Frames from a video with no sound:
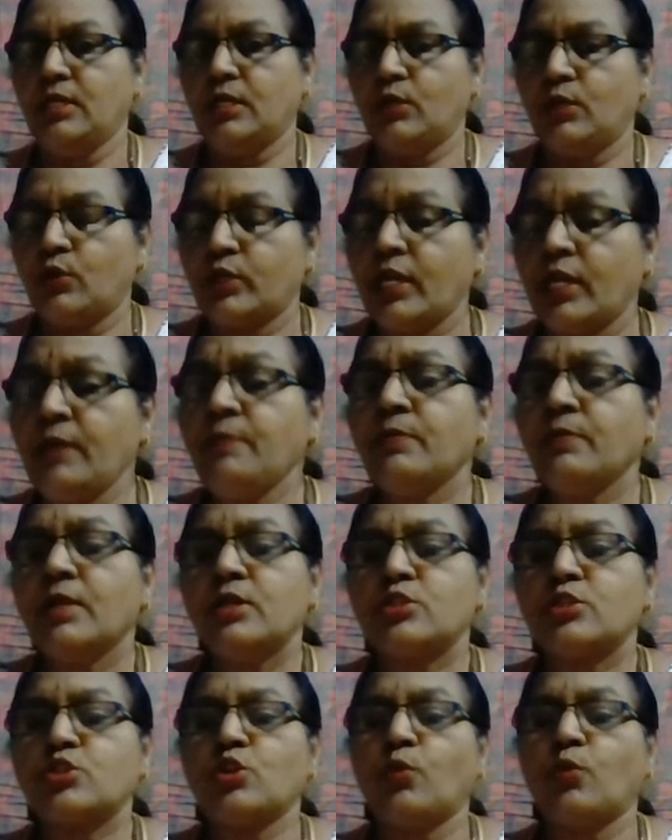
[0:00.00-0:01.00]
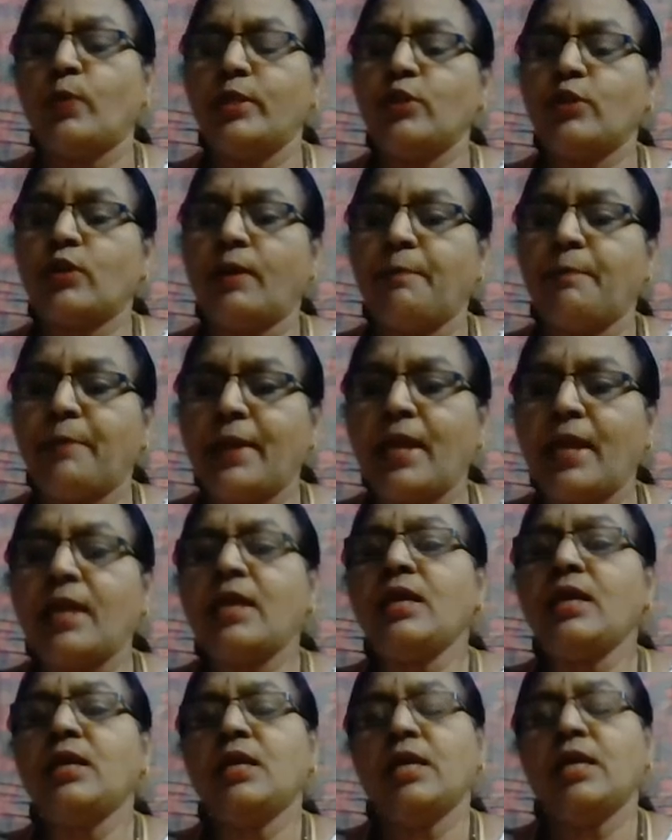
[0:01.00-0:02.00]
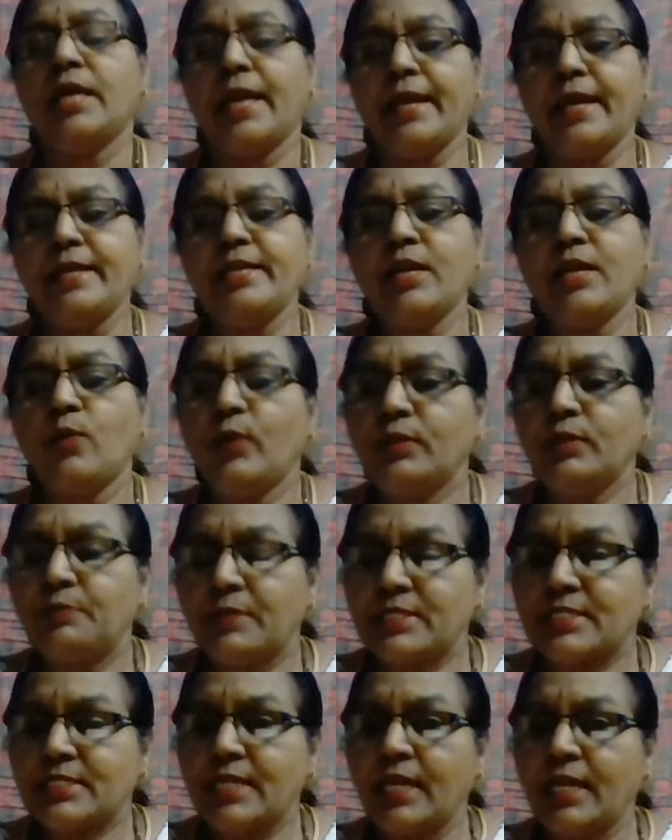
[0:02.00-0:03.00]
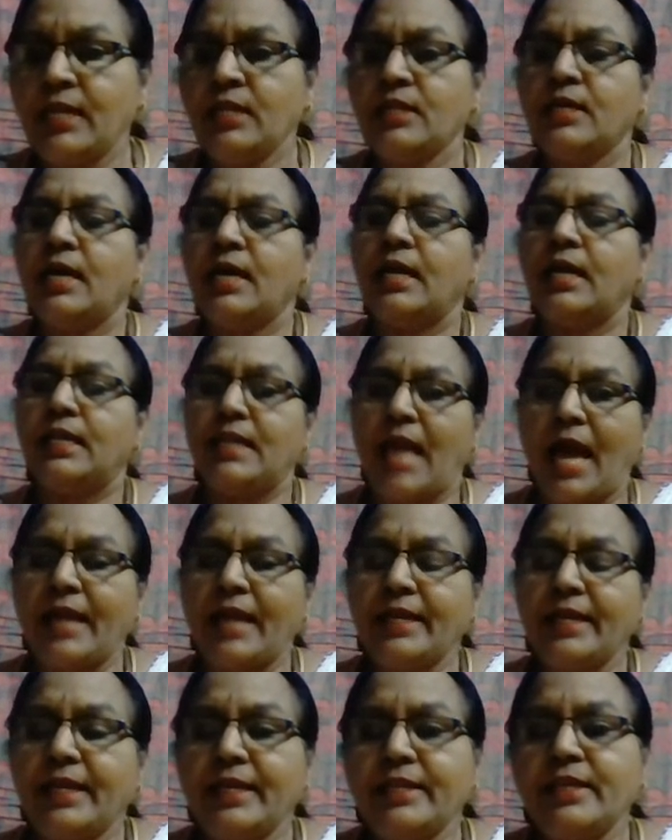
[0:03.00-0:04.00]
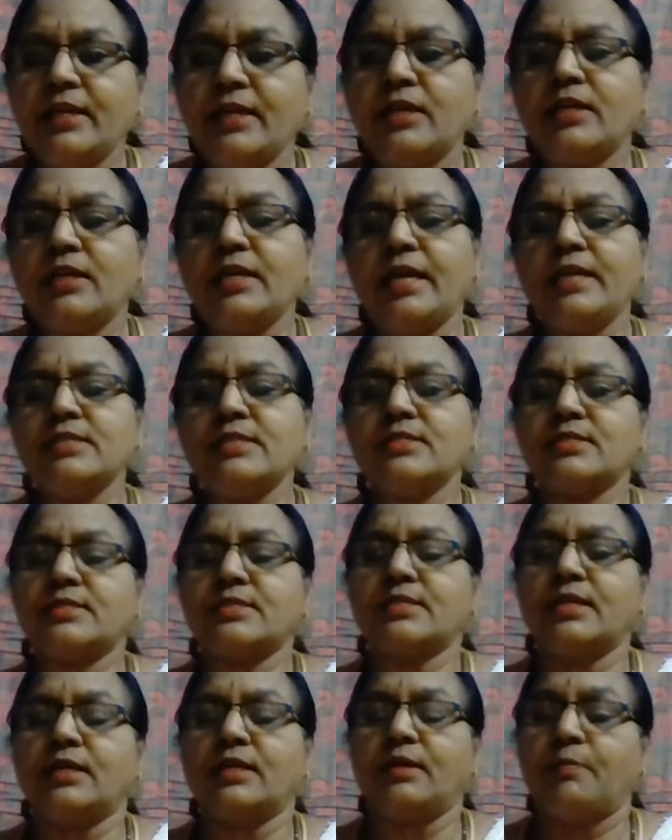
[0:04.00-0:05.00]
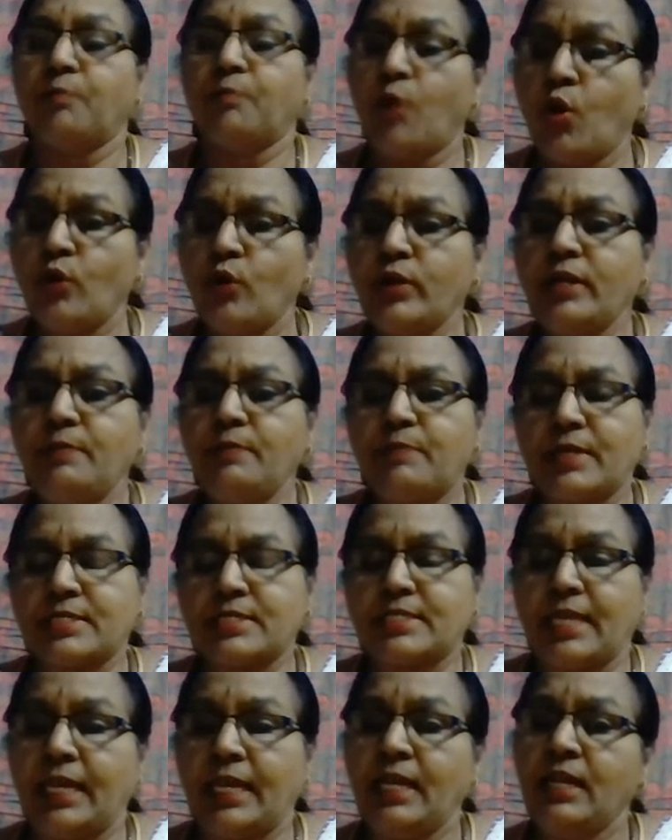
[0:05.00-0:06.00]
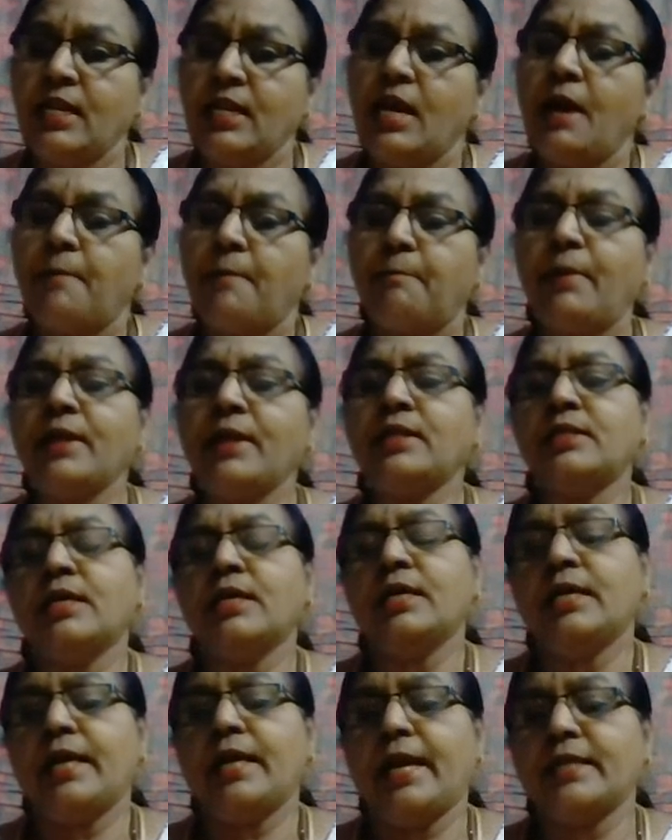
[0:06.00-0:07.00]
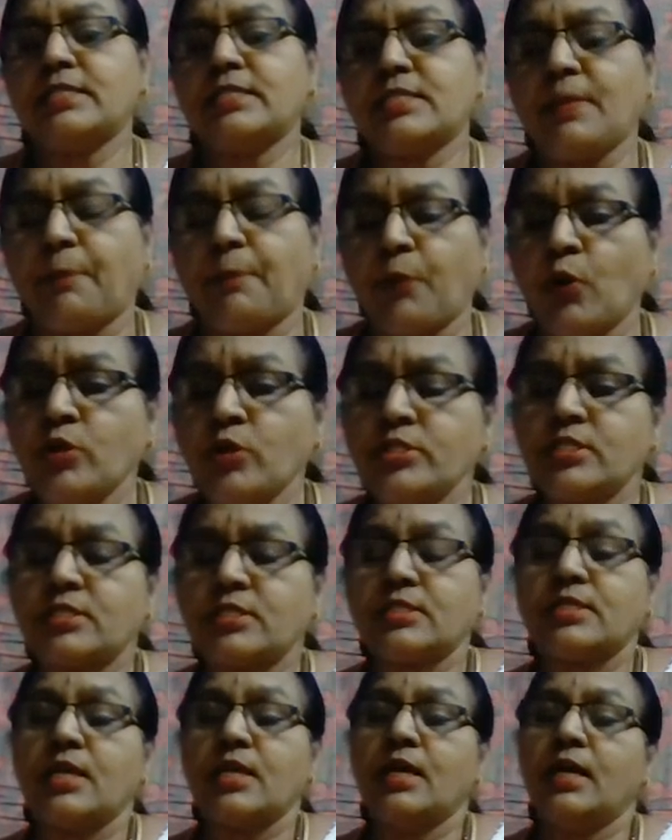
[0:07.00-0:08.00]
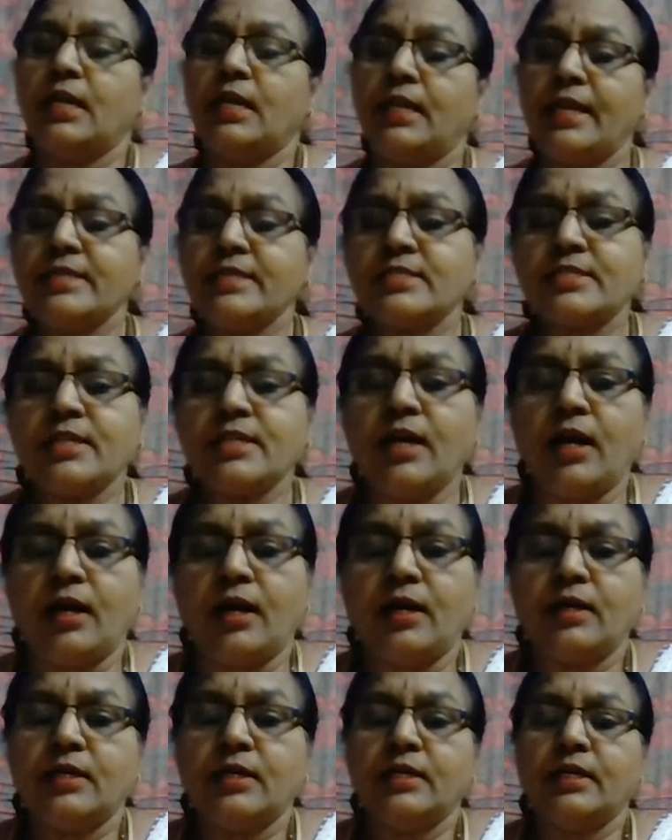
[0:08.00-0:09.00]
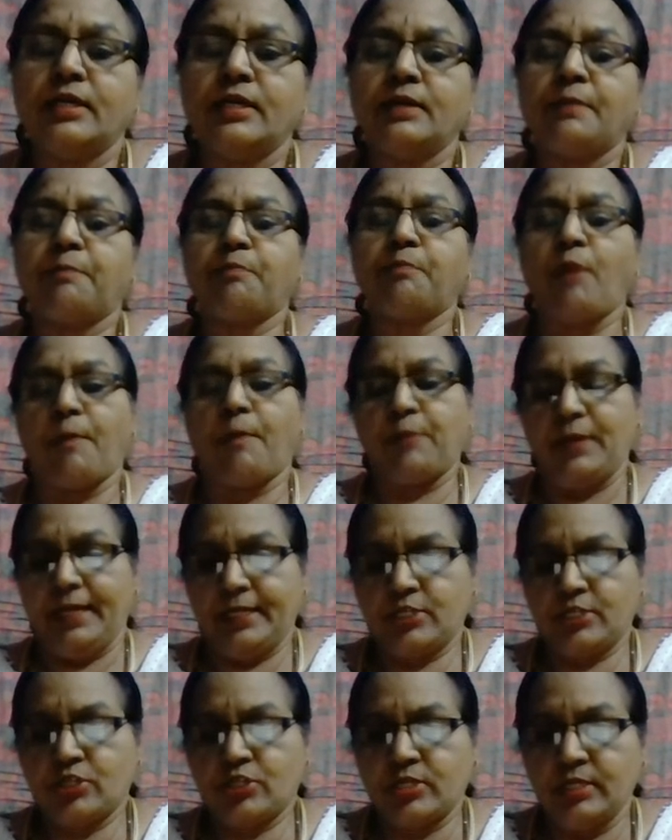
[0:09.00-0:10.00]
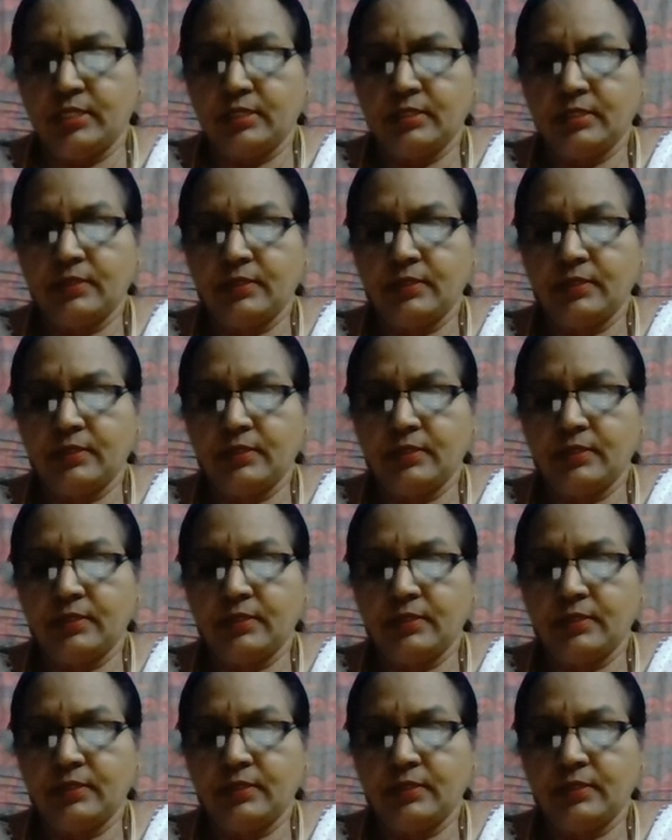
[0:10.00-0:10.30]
Okay, so when you compare India with Brazil, land area is more in Brazil, but it supports lesser population.